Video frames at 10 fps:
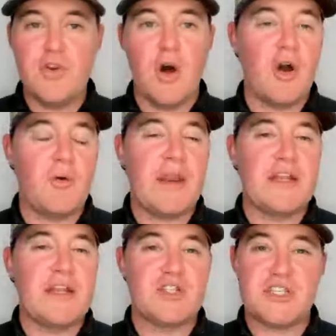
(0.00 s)
If you don't
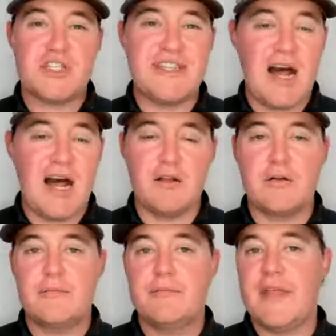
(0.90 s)
already, it's just a dollar.